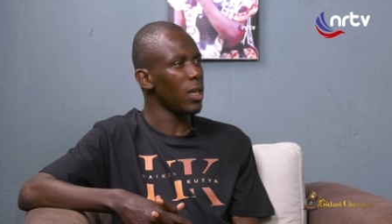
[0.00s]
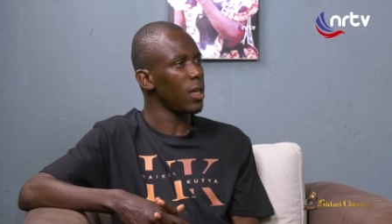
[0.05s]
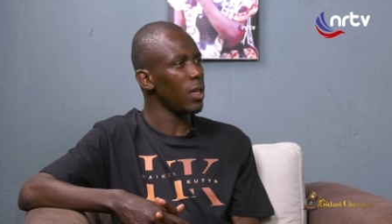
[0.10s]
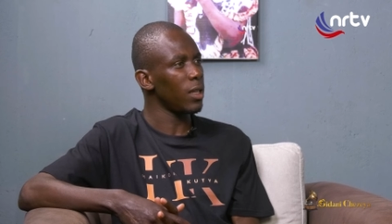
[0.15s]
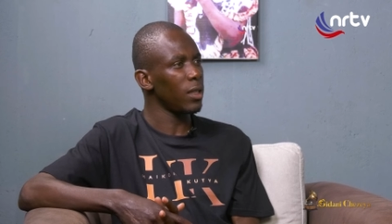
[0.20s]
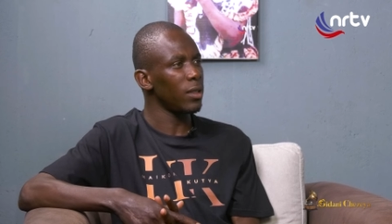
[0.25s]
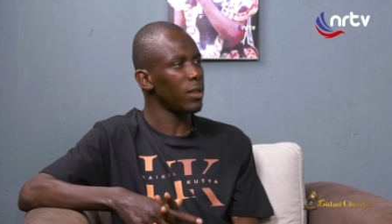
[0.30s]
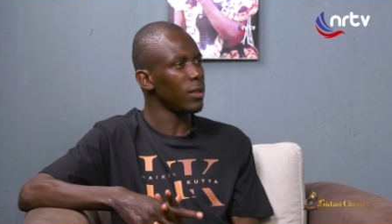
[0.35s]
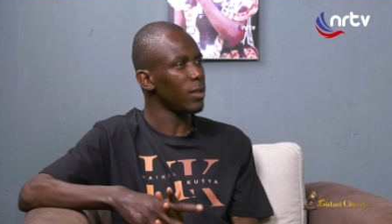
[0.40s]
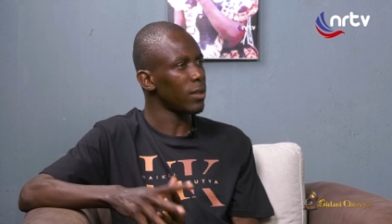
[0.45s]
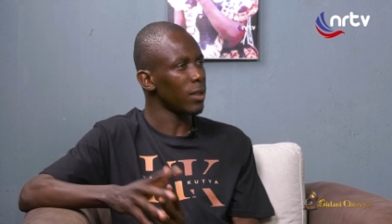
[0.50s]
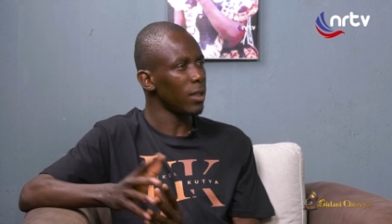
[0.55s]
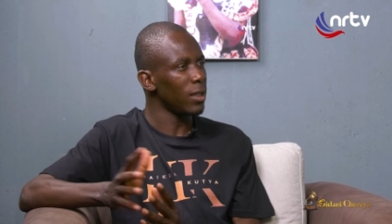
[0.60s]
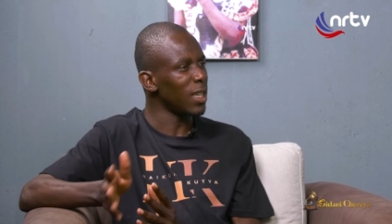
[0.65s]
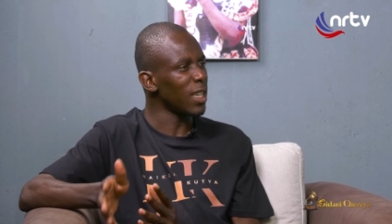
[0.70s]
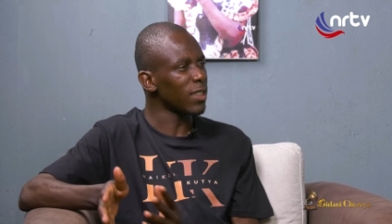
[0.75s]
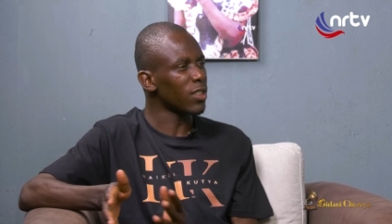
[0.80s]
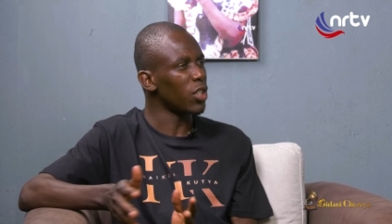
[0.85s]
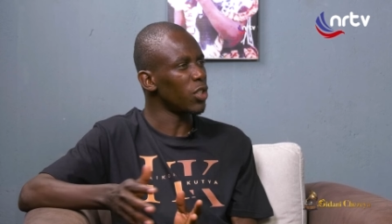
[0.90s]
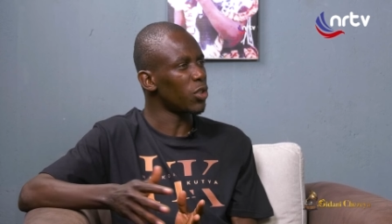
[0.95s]
Maskide was
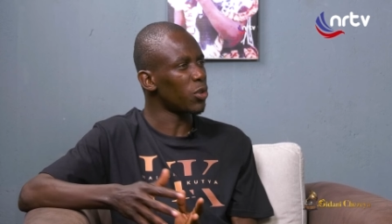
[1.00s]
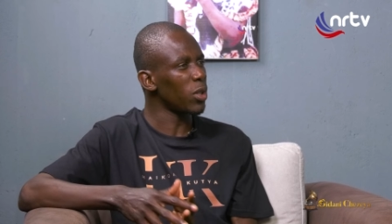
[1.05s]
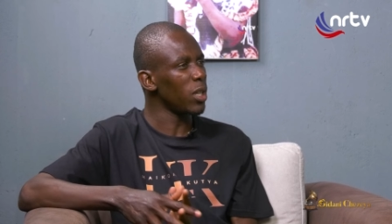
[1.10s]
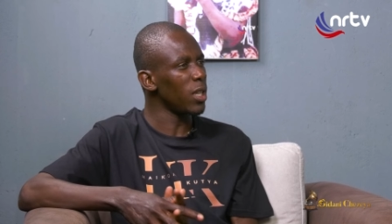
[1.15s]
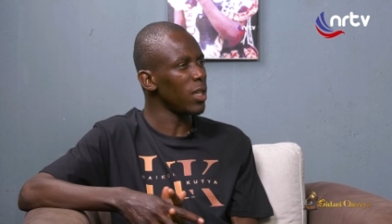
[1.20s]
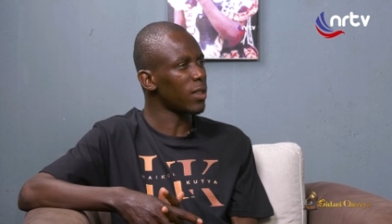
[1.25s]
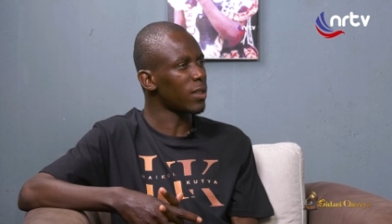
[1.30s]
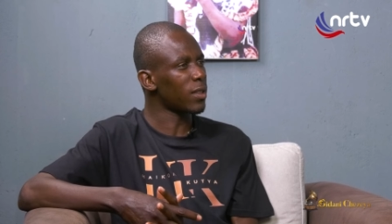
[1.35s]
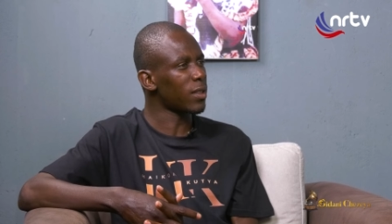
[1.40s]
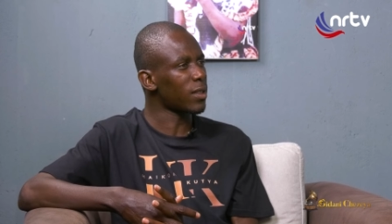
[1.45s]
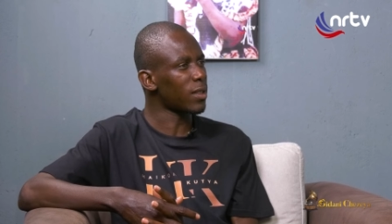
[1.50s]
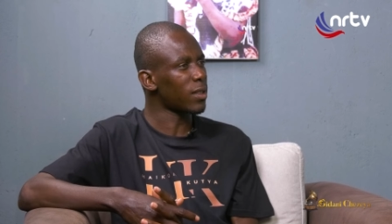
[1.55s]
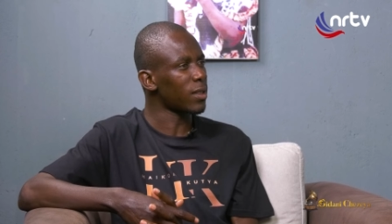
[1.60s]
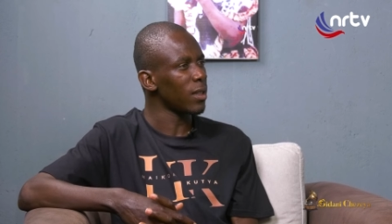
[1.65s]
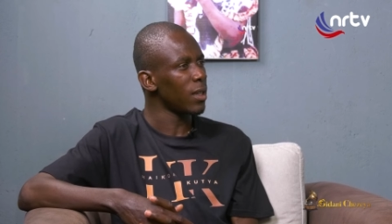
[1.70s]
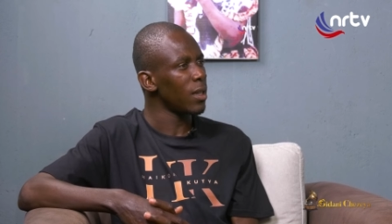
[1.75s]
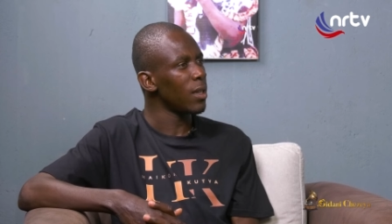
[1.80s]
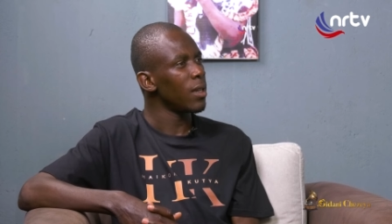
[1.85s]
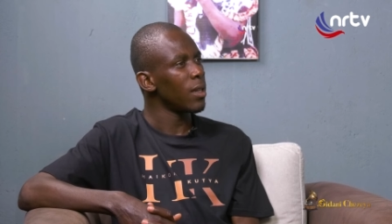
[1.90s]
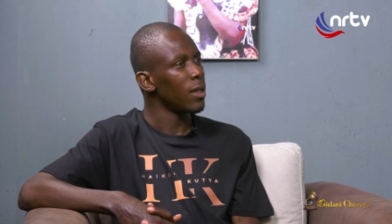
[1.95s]
there. You know, Nasty
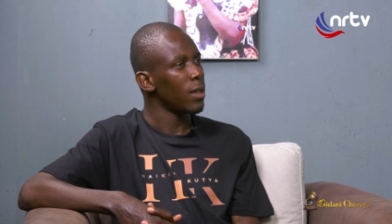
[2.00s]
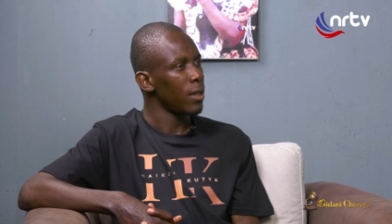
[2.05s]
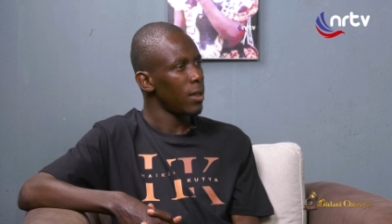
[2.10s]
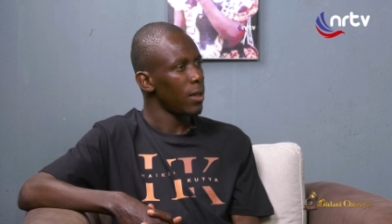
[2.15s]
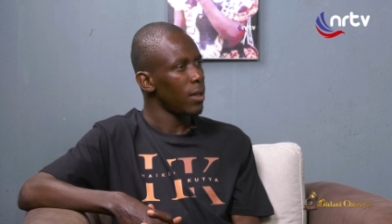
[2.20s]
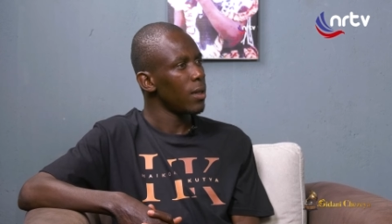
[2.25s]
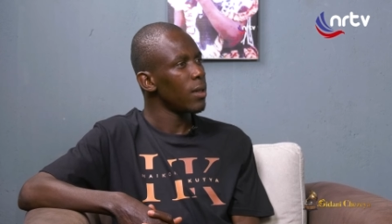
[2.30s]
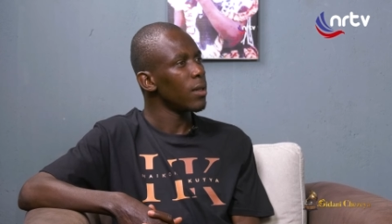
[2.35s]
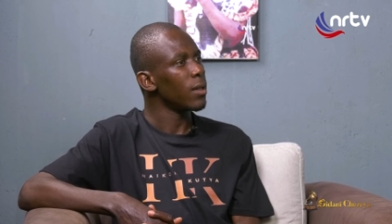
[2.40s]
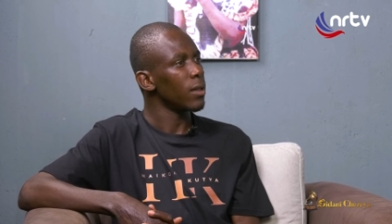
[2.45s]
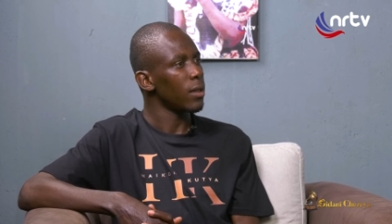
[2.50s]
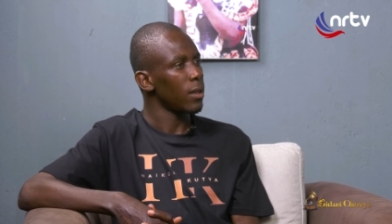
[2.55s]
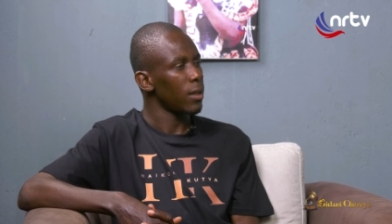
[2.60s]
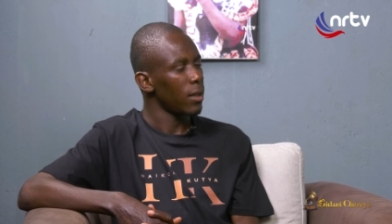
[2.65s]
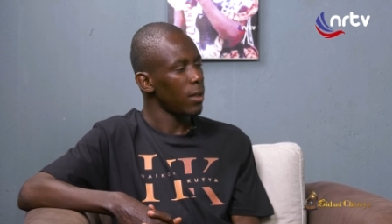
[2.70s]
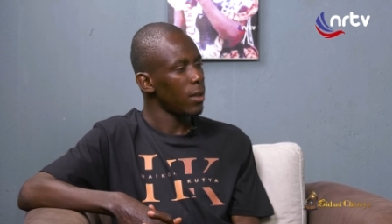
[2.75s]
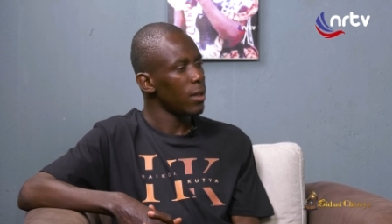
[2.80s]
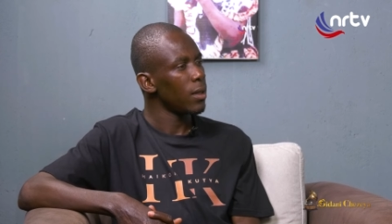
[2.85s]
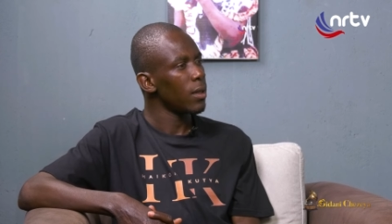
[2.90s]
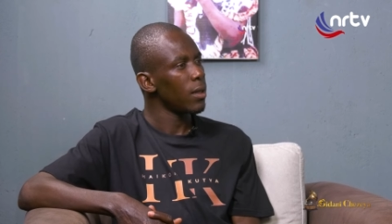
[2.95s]
Tricks, C Blood
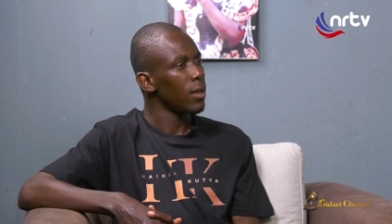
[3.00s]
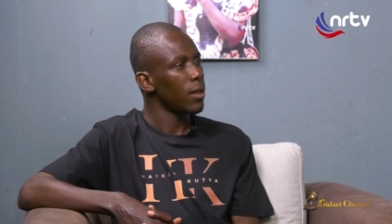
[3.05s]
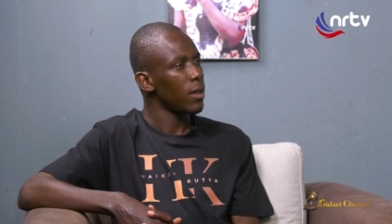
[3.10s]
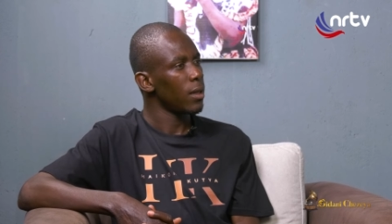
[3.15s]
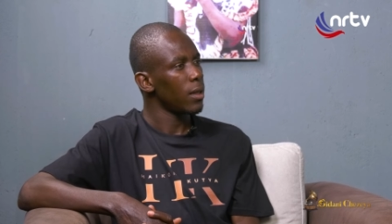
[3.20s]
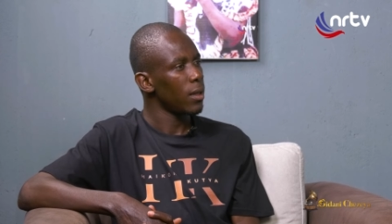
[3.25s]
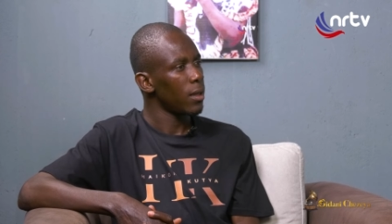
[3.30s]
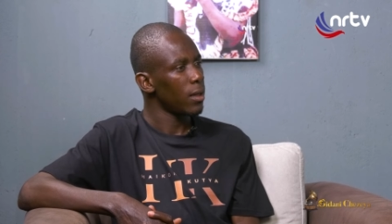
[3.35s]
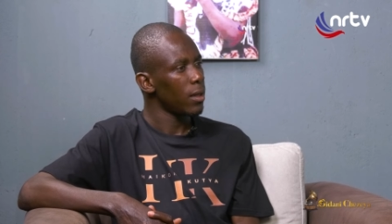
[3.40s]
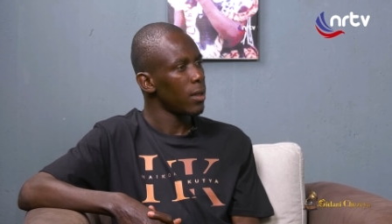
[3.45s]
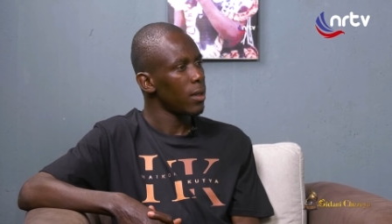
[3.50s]
hip hop was the